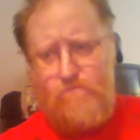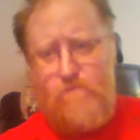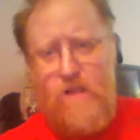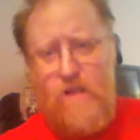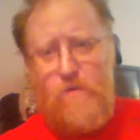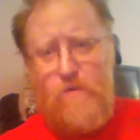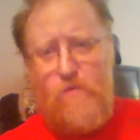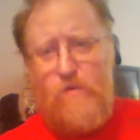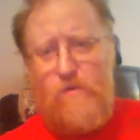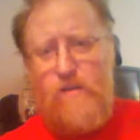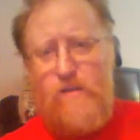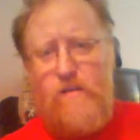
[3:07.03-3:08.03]
and we will
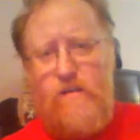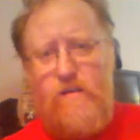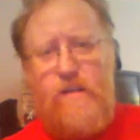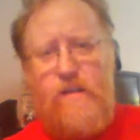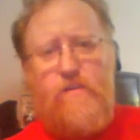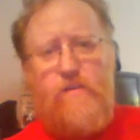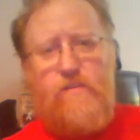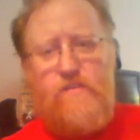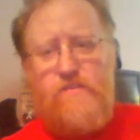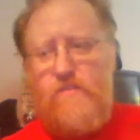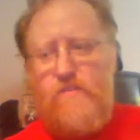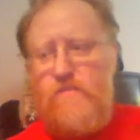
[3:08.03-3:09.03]
get an ear to
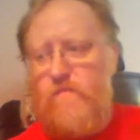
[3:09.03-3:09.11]
listen.